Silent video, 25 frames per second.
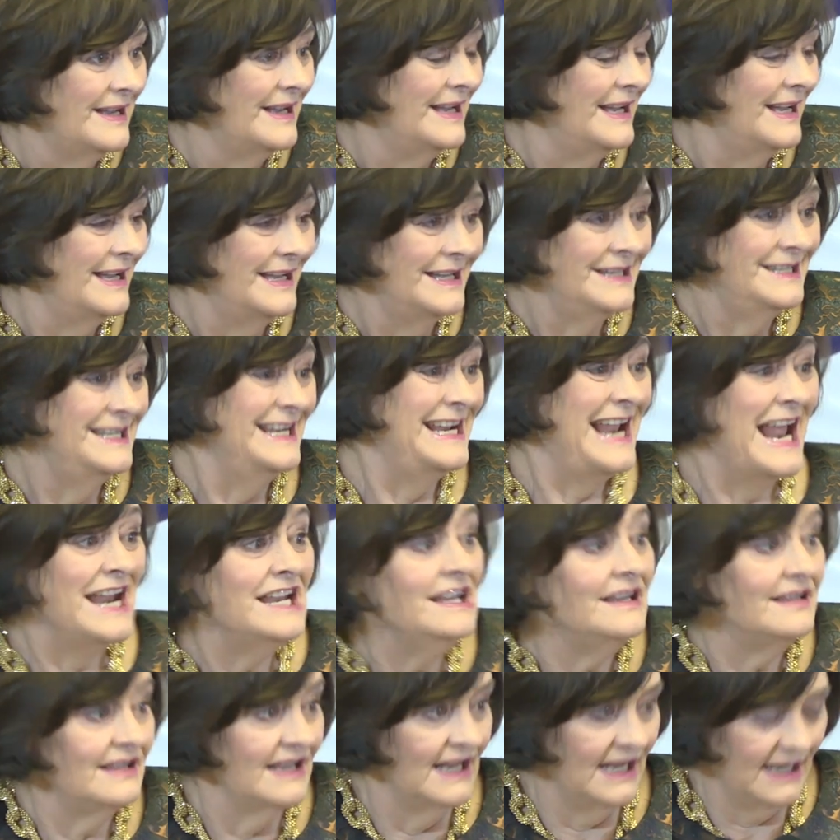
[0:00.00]
did
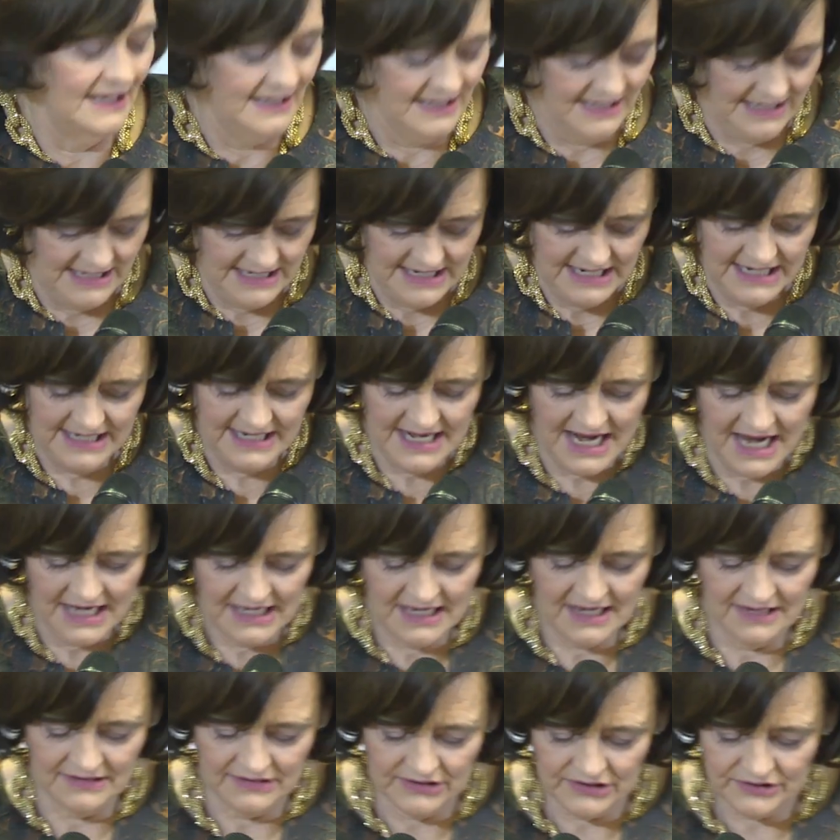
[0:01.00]
anything in
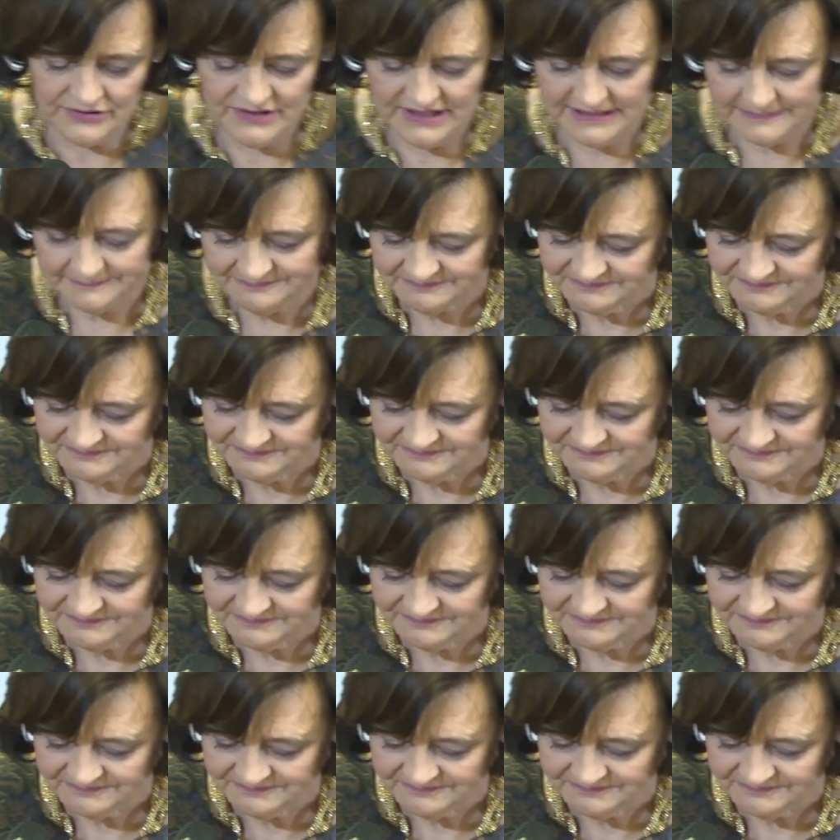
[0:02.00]
that country.